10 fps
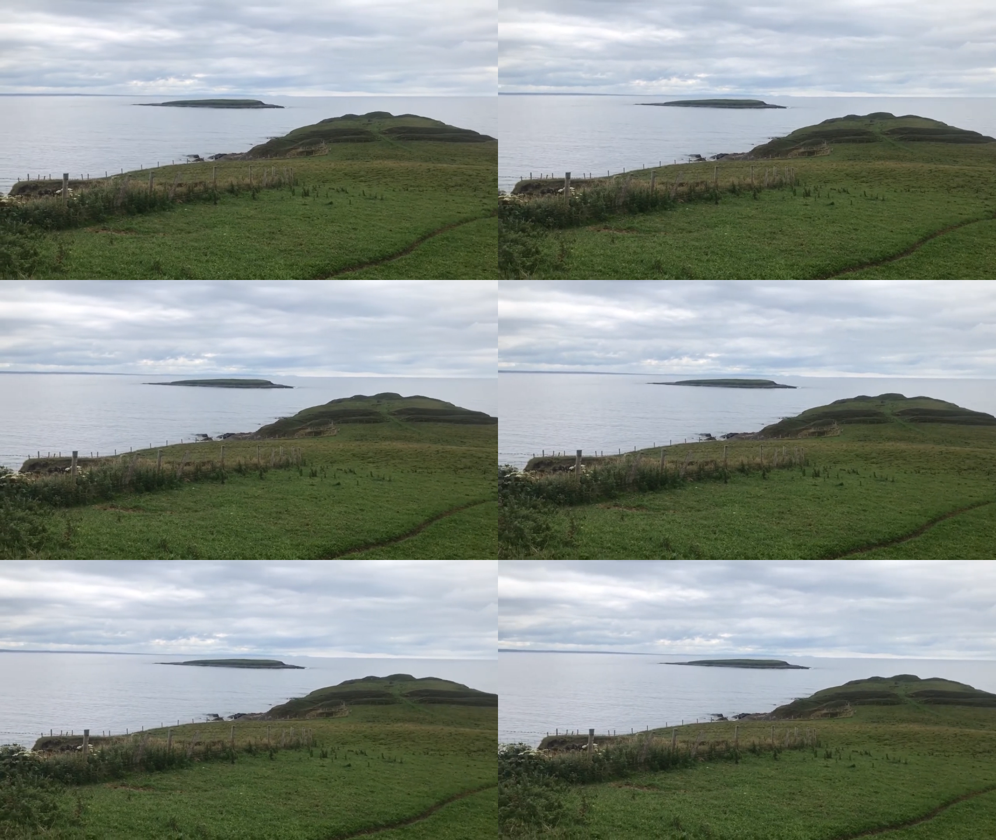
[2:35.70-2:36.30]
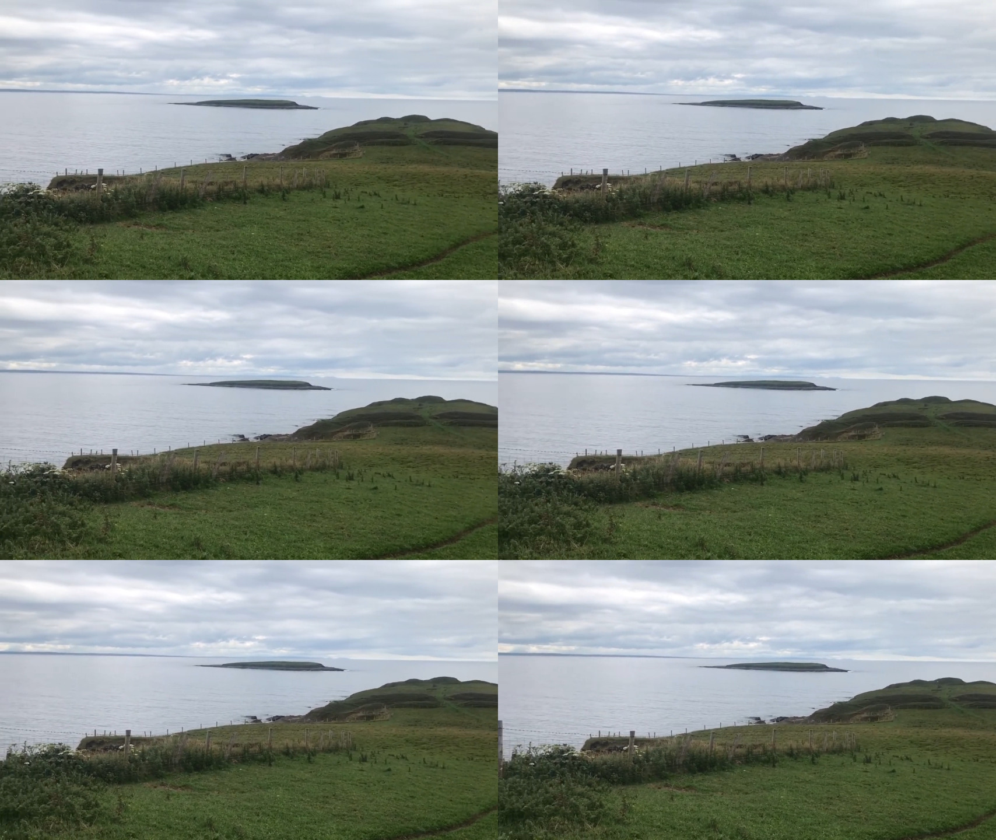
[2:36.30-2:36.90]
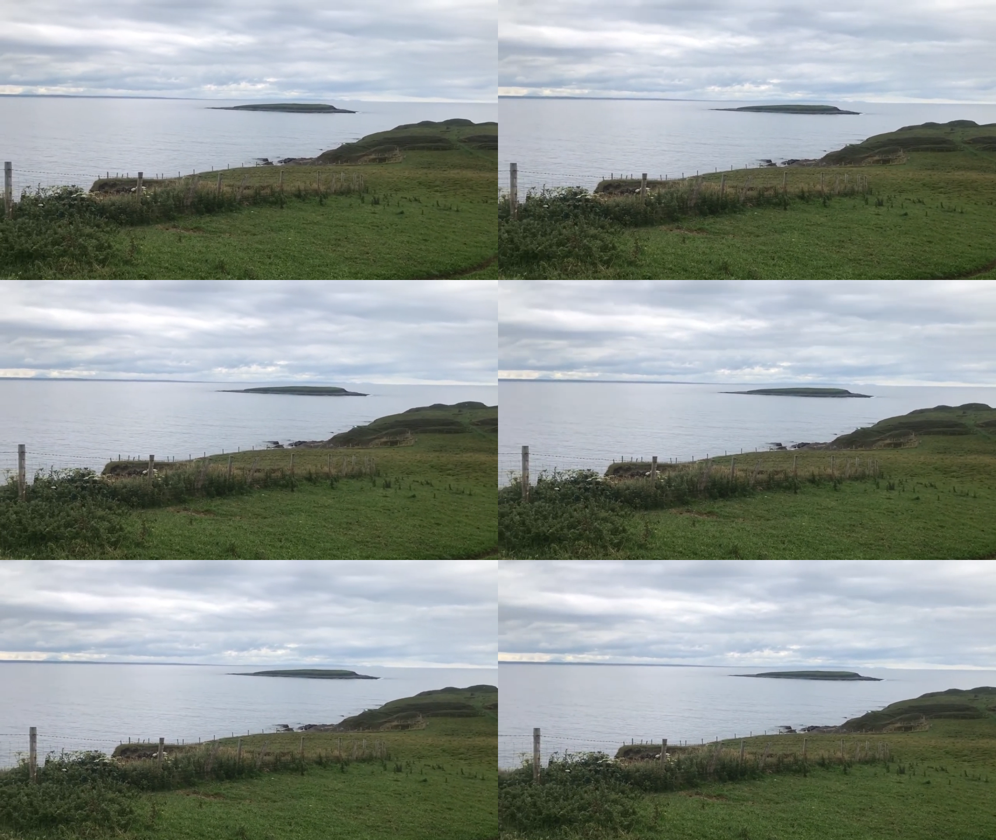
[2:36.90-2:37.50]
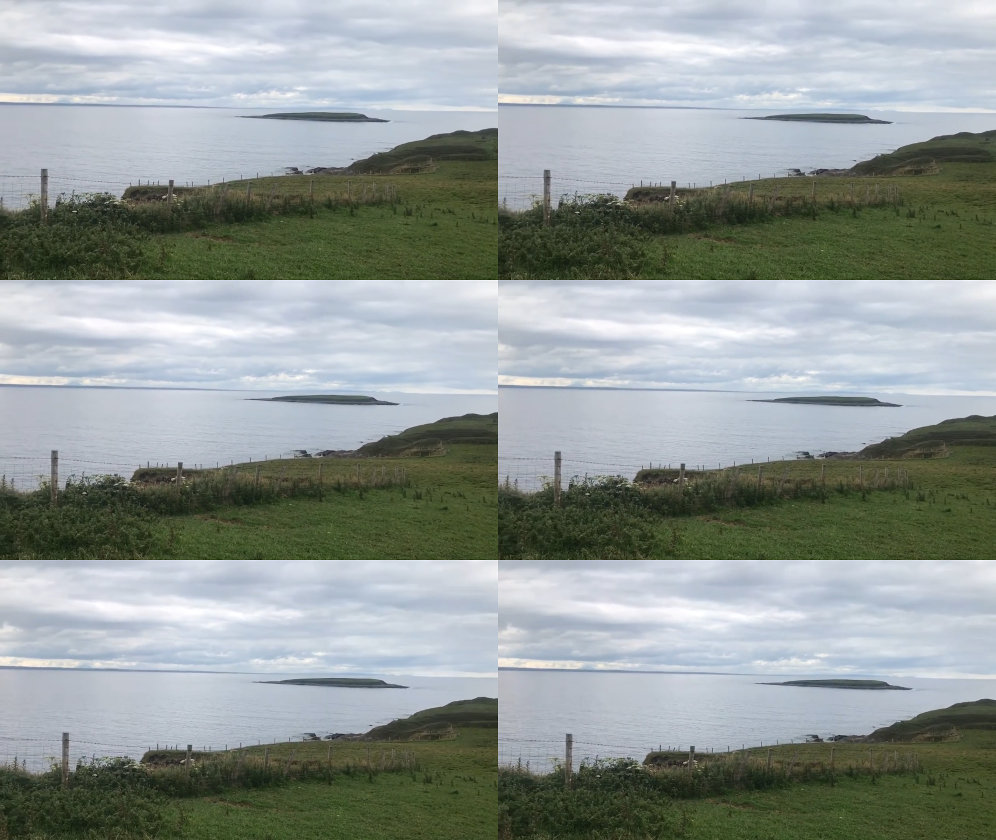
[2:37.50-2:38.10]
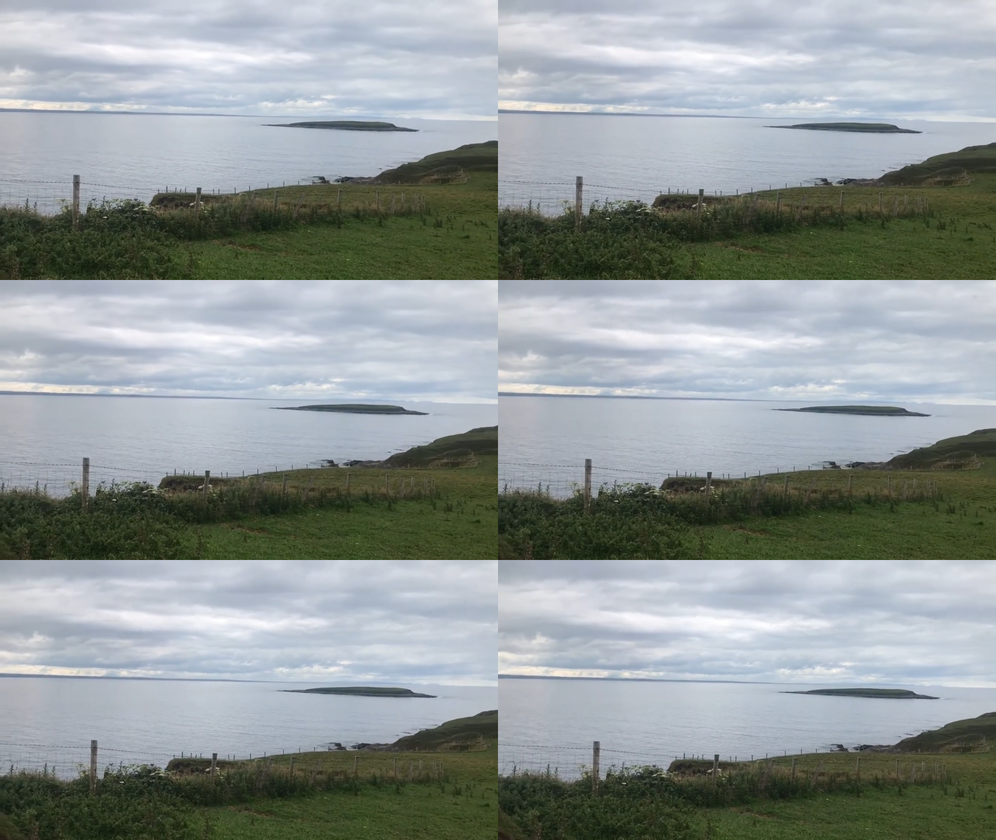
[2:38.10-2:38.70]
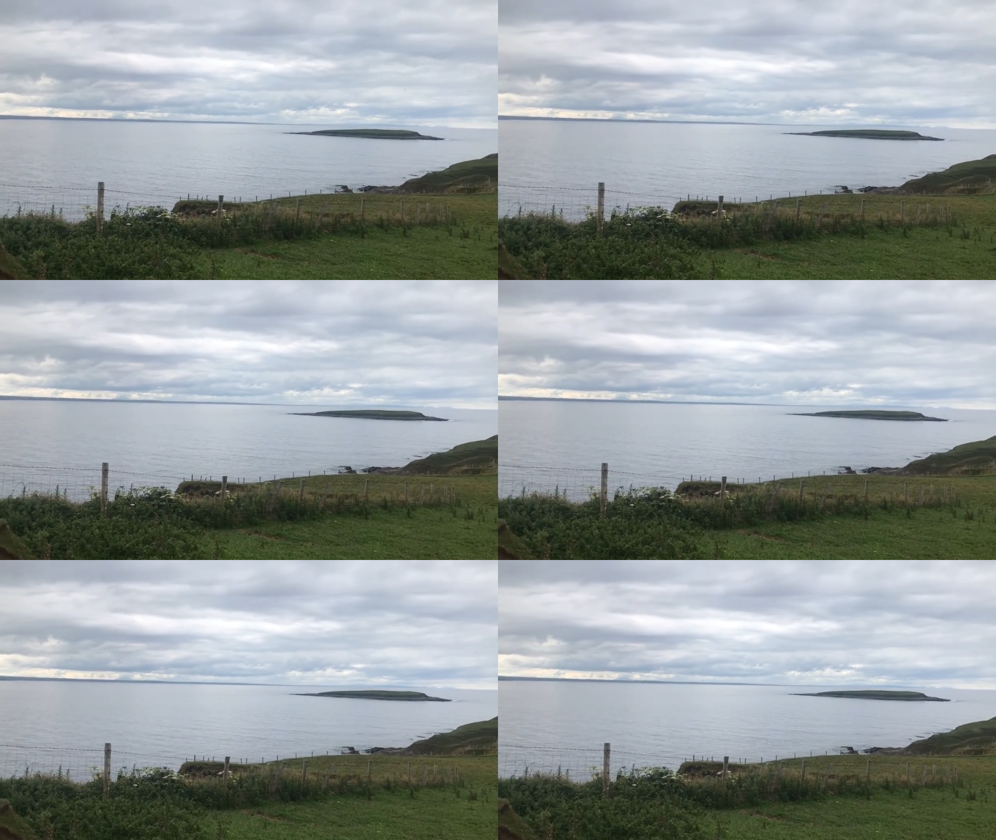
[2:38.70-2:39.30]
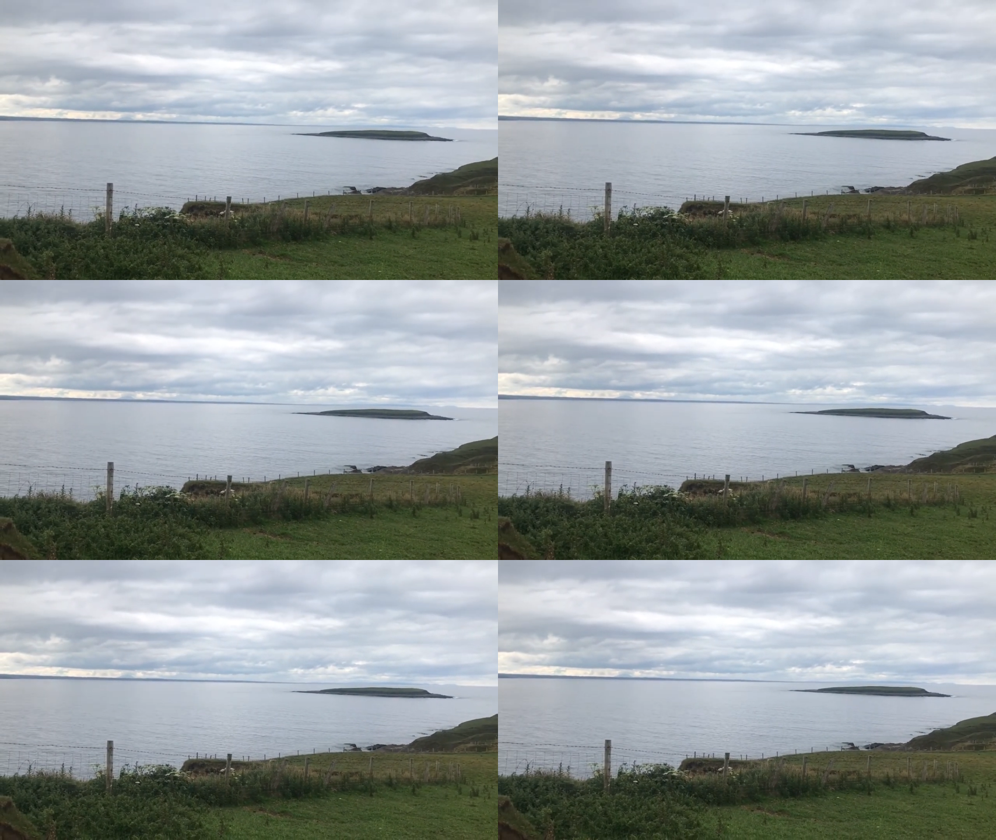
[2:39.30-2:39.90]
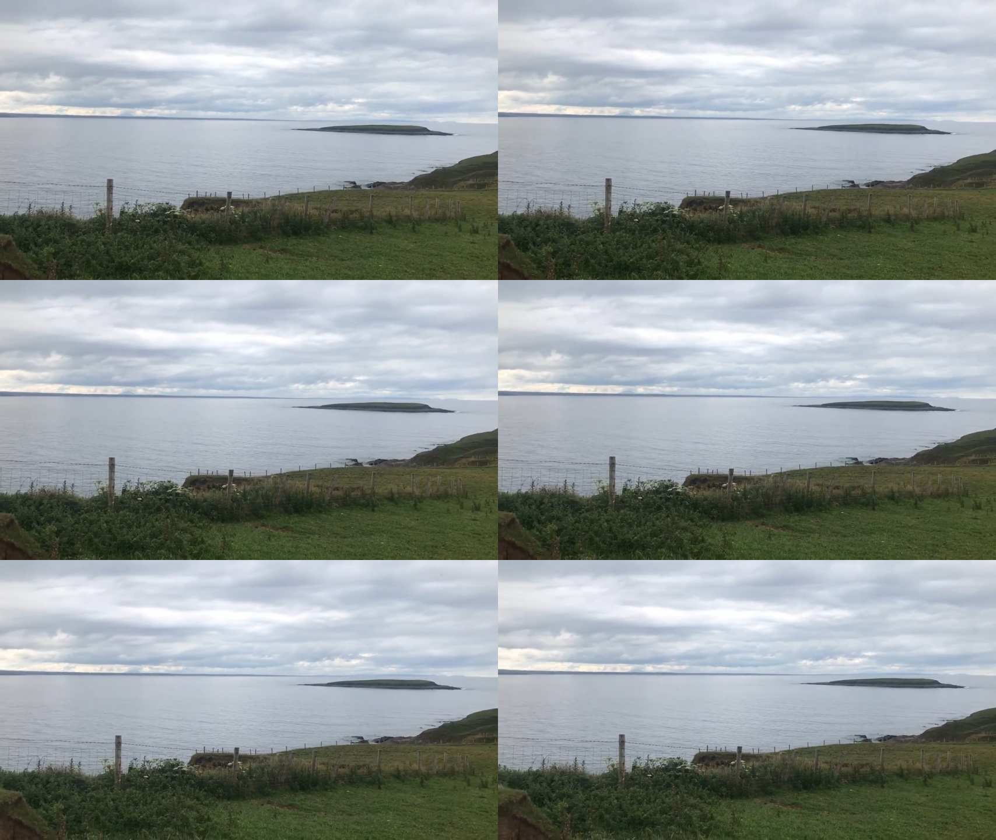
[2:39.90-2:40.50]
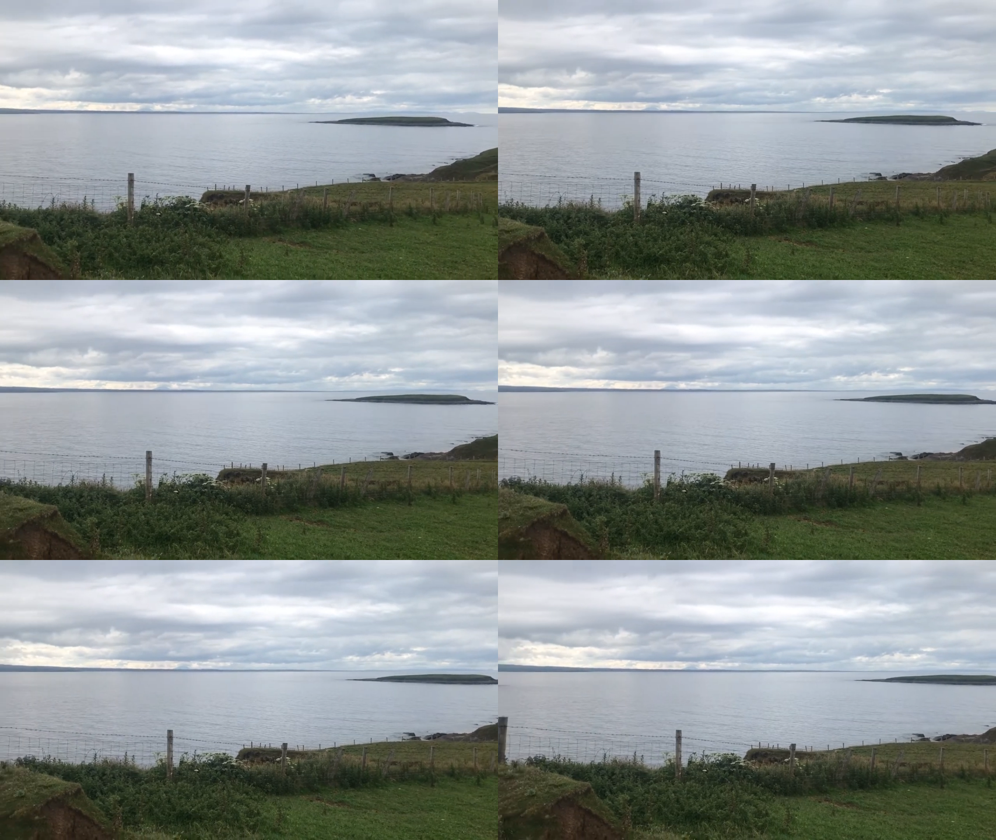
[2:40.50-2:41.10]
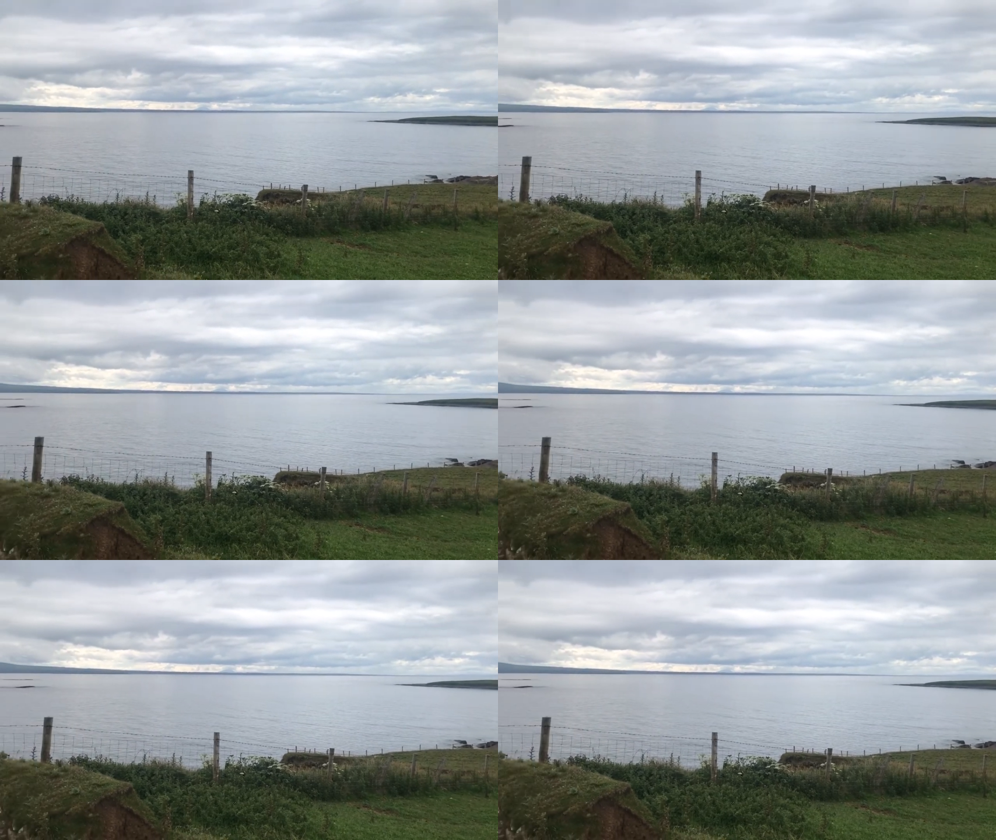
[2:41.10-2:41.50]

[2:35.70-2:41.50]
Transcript: (no speaker visible)